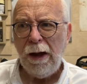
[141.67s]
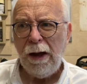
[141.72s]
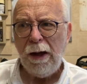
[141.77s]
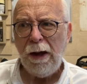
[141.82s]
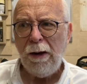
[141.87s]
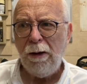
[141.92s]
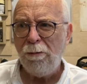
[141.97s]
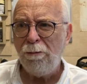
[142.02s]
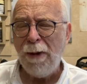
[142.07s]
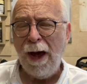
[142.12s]

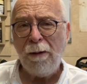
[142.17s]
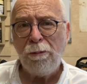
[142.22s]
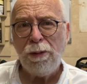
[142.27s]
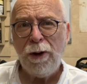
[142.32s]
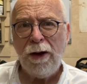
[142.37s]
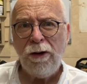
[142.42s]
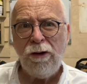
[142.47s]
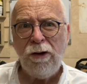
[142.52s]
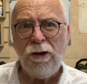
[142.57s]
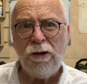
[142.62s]
my
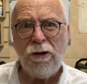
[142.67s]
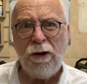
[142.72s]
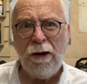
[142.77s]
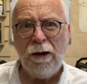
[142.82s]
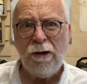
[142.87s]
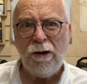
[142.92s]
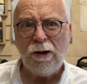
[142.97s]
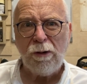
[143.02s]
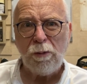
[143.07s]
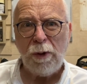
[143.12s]
pleasure's
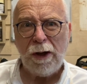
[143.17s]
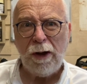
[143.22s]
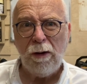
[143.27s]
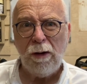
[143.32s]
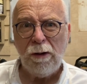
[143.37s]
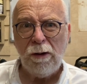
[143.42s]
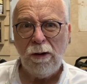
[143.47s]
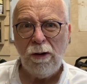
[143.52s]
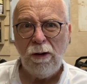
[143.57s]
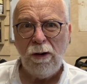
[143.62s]
tinged with it,
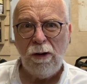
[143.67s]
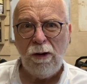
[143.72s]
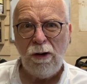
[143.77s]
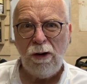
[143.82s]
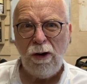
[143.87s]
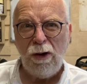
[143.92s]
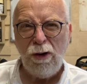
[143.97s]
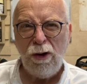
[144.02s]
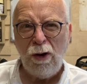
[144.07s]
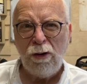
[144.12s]

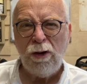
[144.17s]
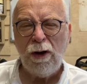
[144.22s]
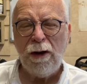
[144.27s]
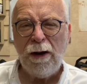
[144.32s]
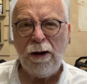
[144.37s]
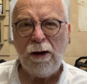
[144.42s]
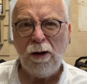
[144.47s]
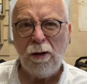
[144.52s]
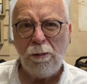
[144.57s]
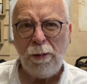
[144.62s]
not a
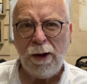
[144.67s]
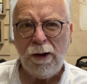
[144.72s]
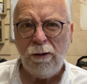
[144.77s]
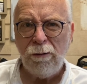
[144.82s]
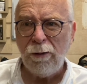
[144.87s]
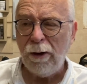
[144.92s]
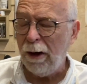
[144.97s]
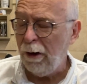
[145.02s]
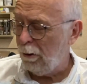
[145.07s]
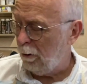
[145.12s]
little bit of
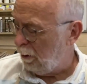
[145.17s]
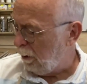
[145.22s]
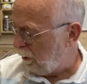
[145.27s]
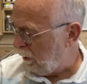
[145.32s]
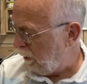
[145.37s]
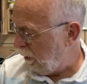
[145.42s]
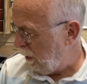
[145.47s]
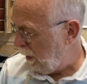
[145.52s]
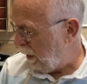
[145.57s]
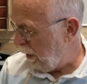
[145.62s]
guilt.
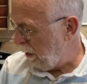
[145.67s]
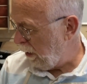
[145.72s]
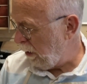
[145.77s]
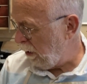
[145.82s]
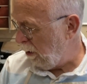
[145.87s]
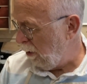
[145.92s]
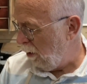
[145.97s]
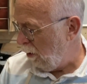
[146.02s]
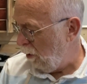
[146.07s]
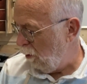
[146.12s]

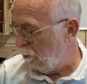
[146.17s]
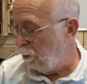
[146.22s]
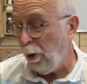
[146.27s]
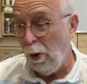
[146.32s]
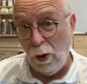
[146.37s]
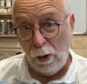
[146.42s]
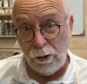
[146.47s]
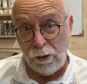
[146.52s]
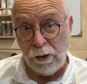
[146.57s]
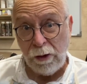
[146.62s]
So,
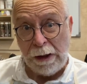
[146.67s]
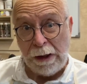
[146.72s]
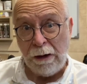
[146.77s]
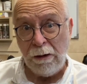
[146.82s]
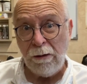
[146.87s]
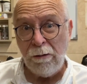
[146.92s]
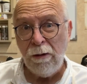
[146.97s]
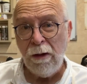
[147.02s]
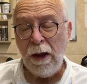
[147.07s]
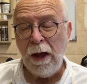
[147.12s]
but
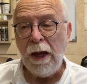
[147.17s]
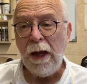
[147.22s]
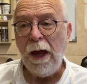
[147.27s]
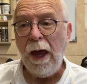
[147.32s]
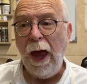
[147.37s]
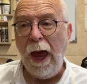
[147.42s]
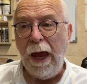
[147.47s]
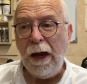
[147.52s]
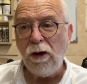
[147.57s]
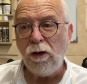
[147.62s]

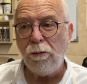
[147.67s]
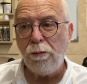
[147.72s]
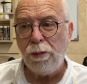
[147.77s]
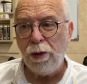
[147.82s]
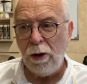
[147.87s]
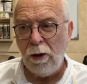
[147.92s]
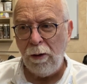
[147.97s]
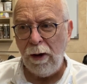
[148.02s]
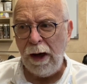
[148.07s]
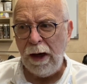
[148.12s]
it's
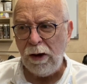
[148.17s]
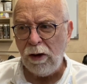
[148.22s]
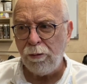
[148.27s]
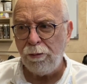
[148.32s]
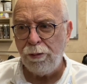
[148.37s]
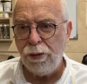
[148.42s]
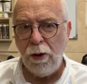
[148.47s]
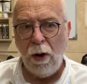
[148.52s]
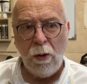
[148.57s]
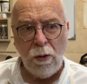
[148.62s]

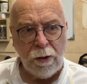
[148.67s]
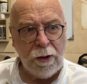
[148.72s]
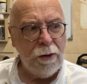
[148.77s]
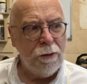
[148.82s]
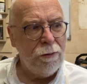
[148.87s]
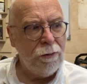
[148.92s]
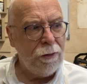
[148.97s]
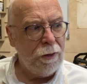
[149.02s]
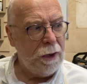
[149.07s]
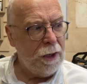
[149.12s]

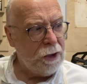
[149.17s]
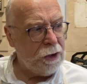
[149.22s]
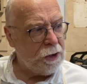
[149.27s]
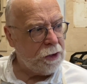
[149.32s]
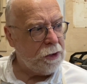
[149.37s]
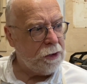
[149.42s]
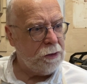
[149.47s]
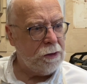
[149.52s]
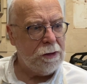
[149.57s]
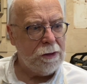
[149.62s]
broken
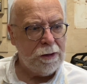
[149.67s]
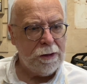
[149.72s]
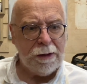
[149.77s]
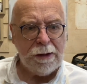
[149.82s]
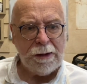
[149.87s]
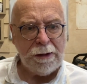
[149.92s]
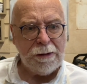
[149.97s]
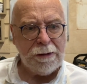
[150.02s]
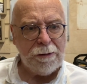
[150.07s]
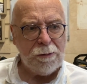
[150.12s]
this
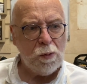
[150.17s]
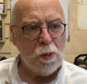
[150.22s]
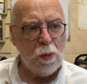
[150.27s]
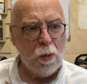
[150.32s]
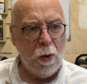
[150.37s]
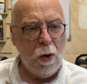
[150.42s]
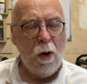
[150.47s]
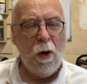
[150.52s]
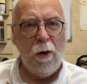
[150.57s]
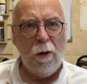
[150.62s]

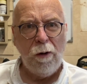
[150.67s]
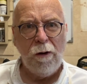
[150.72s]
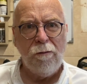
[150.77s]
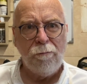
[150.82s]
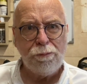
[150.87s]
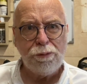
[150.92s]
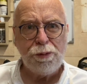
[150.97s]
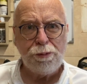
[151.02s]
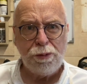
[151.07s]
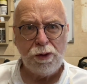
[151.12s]
wall of
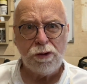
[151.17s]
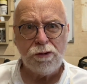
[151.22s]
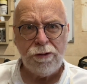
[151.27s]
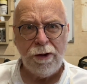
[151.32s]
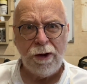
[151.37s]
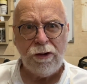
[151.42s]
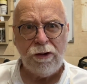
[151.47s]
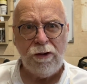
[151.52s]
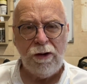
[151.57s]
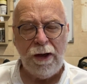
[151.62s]

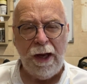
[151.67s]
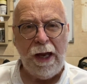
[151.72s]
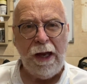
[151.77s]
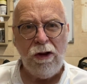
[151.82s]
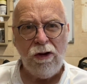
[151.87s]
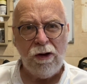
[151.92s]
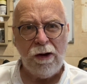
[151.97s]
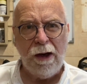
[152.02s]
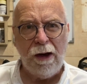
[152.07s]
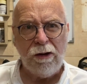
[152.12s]

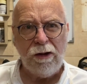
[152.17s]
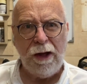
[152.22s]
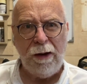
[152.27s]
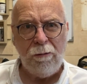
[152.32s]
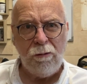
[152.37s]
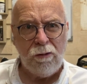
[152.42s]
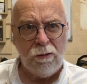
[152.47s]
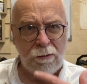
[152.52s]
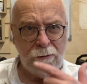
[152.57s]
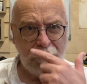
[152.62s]
procrastination I seem
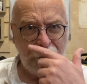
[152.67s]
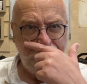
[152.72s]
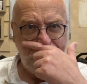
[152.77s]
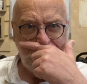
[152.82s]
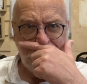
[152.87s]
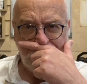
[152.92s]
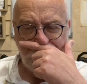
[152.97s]
to have hit,